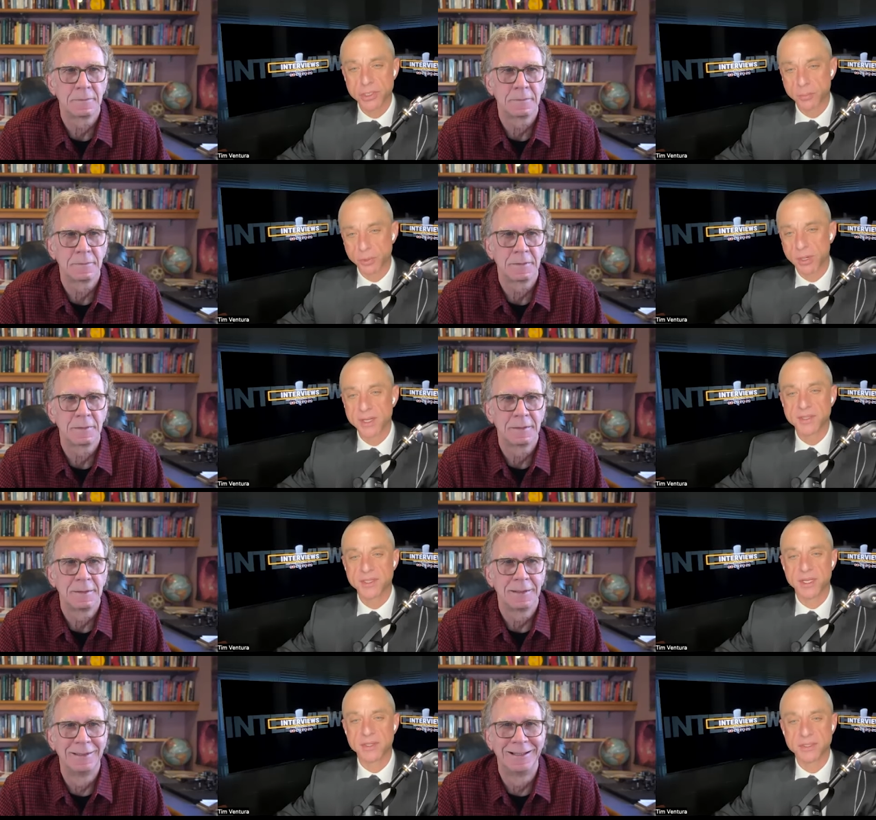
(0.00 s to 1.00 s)
Speaker 1: to
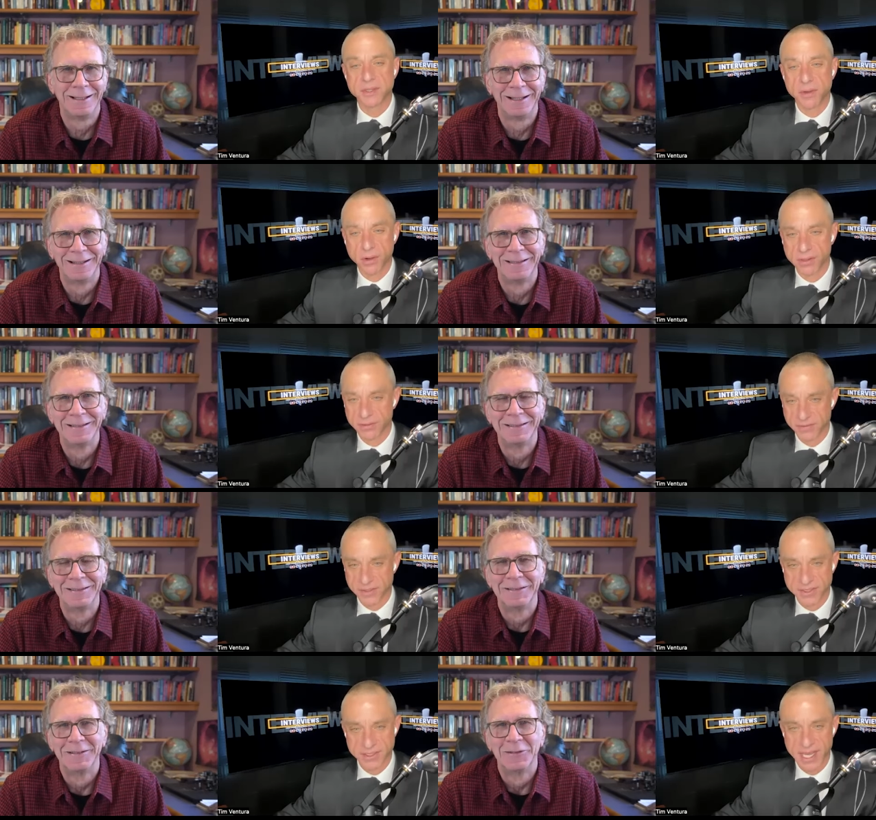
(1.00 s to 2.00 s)
process all of
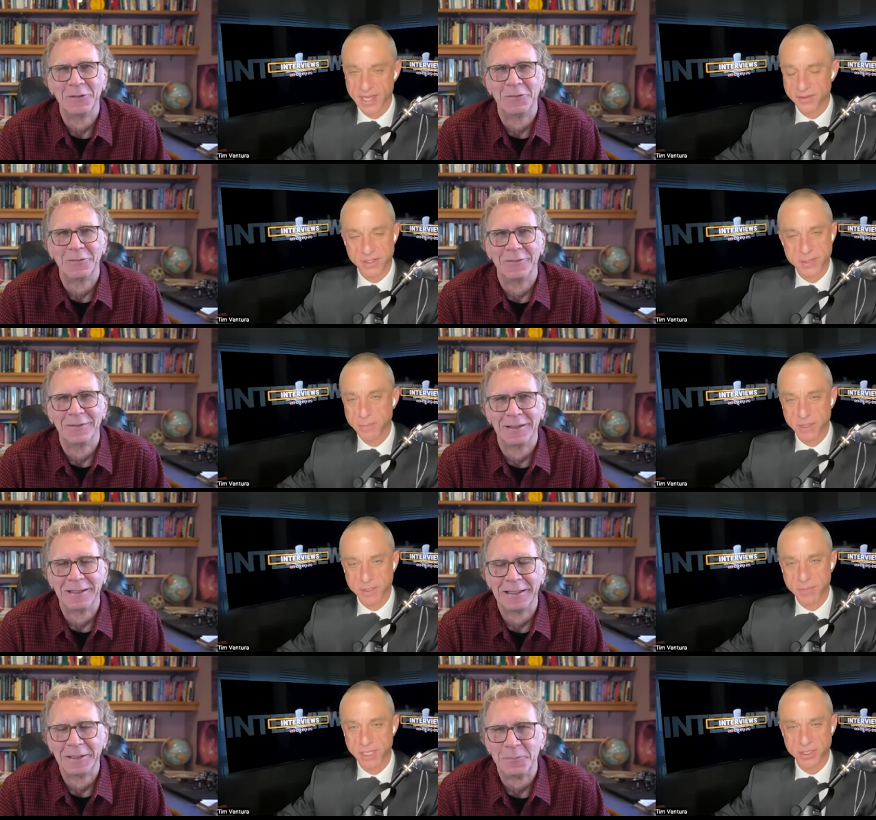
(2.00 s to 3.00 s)
this data? This
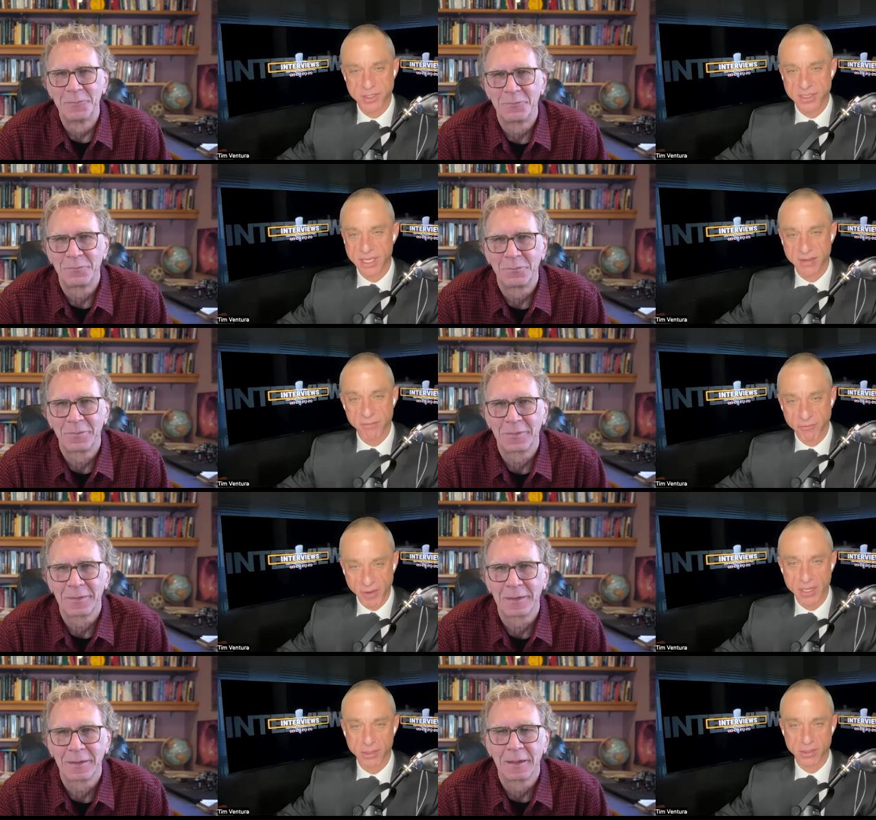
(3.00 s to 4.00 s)
must be just like a
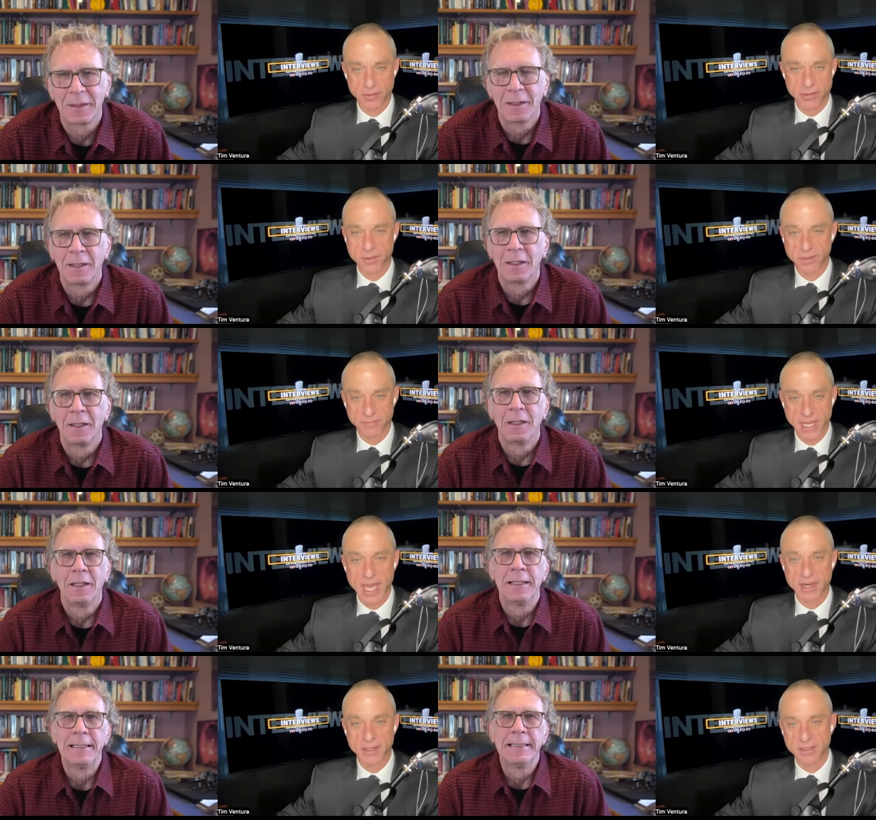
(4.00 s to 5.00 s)
fire hose of
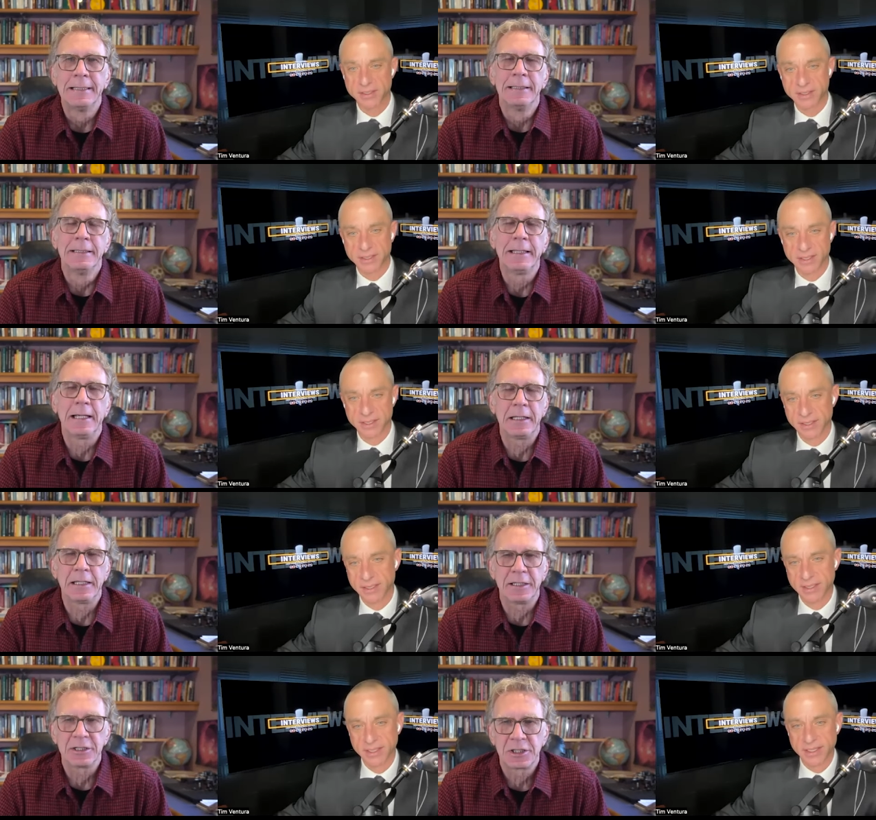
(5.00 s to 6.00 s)
data.
Speaker 2: It
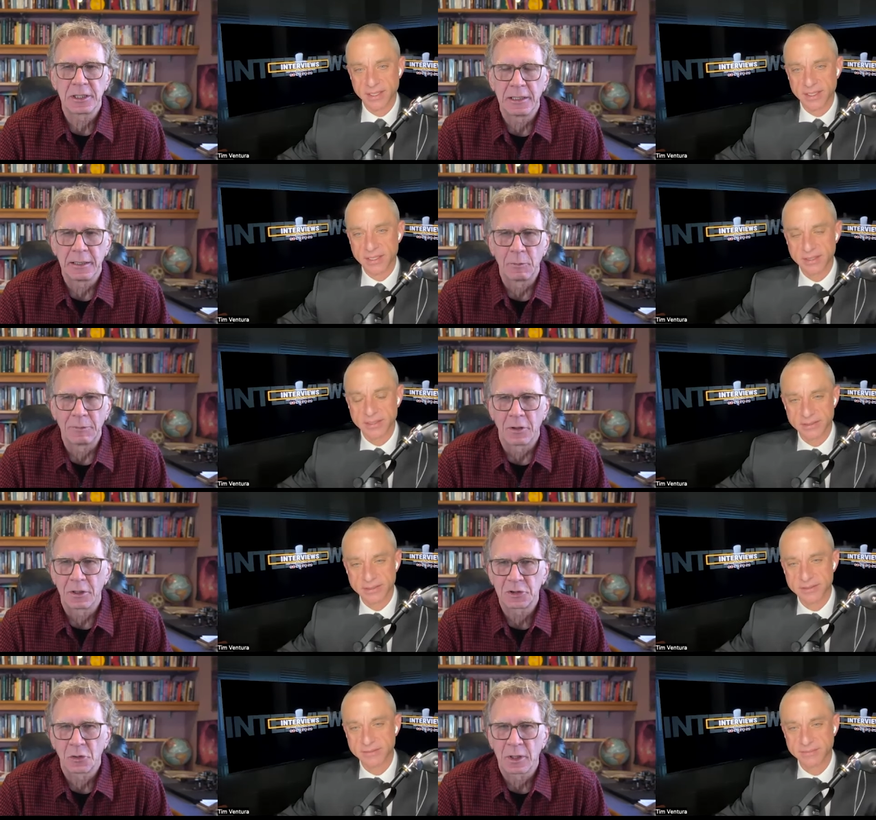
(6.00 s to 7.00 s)
is. And then we've
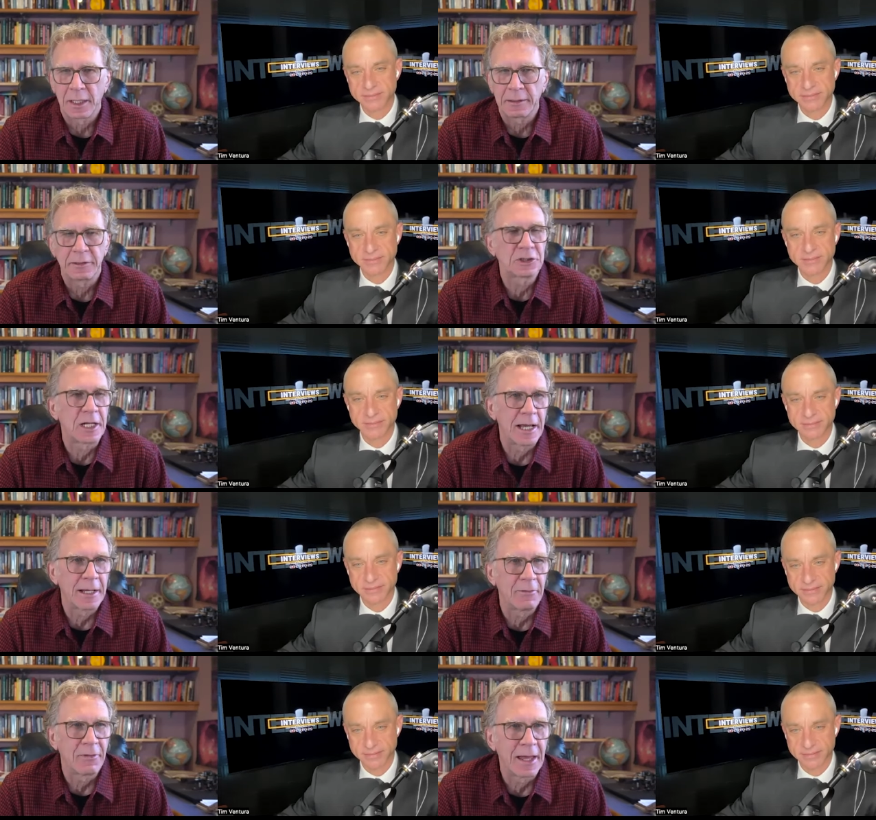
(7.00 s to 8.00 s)
also got, just to add
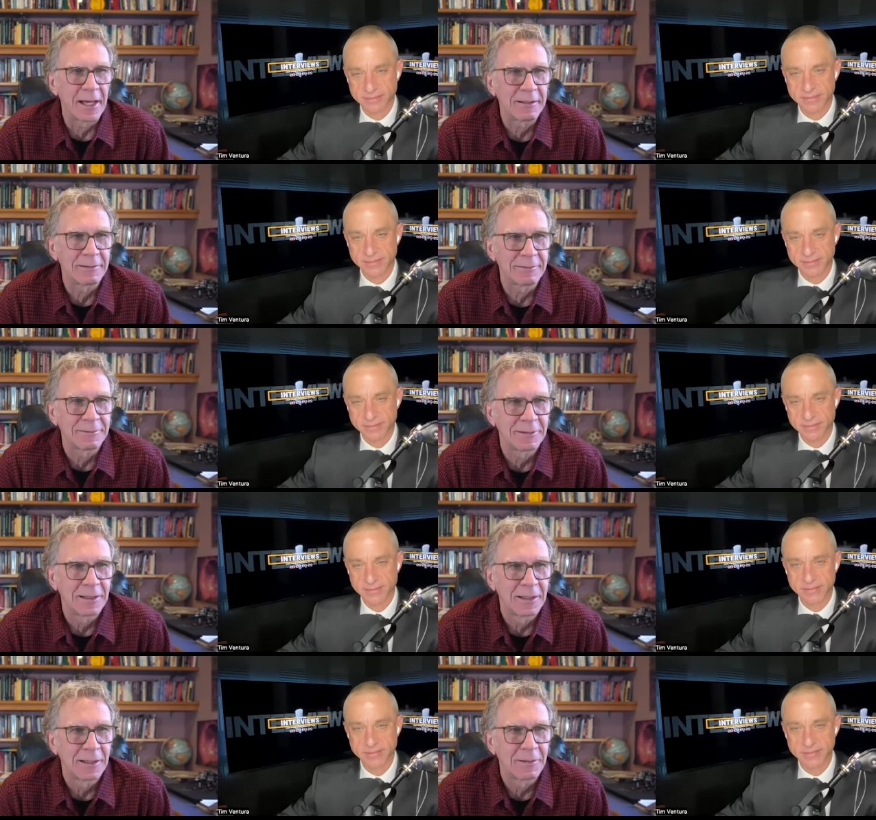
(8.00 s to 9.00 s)
to that,
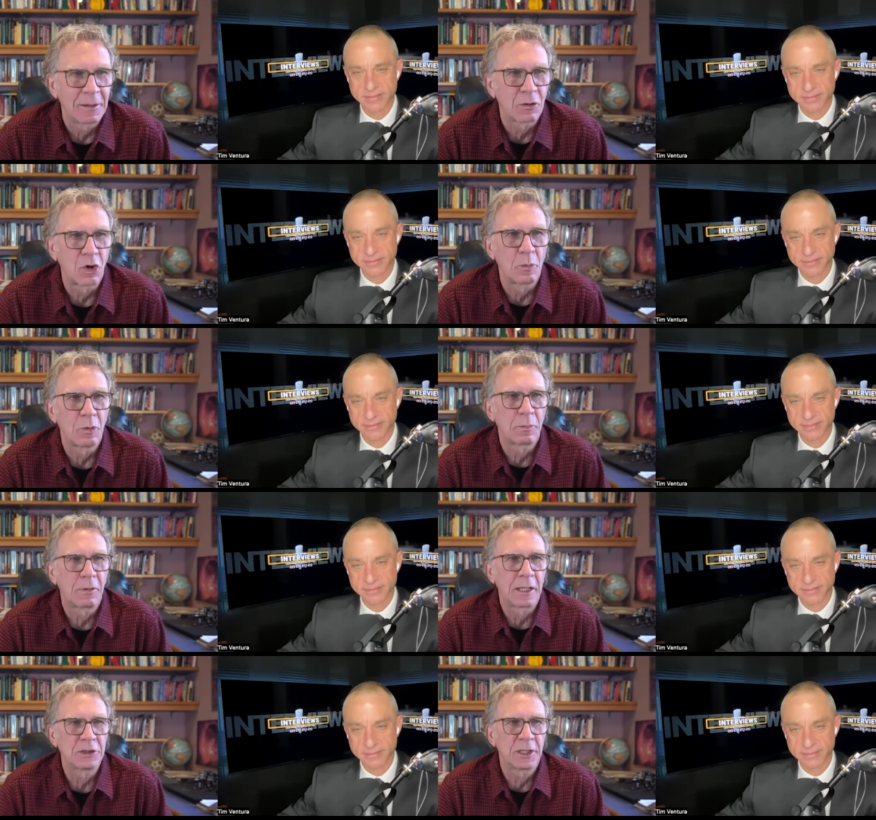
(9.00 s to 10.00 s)
uh, a global
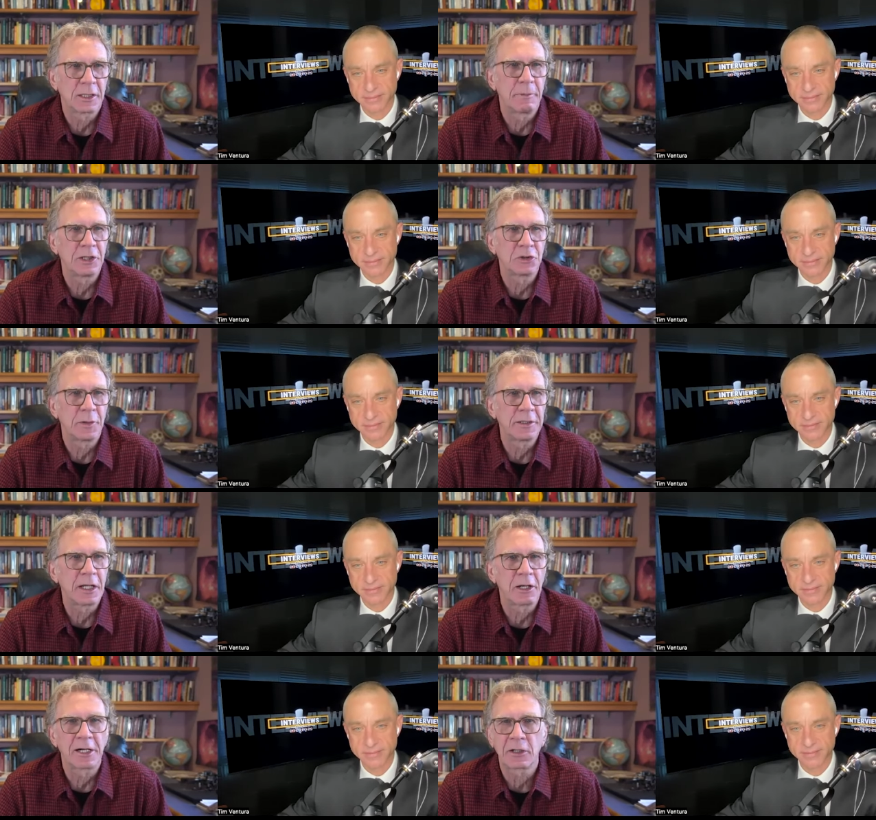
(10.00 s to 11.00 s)
project measuring the
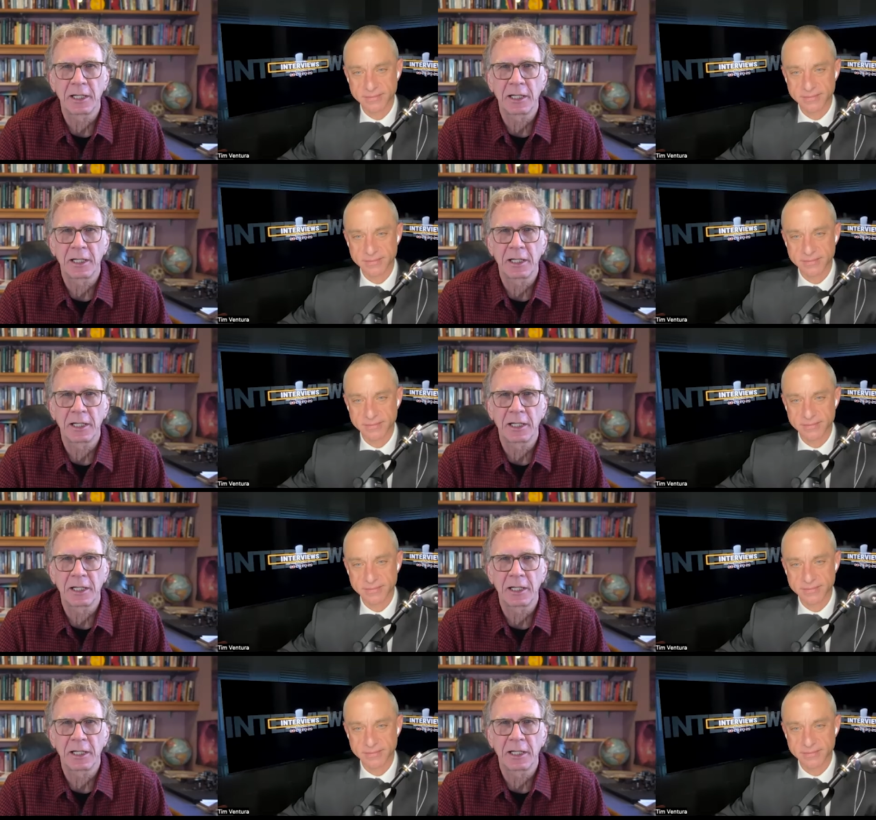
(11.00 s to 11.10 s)
electrical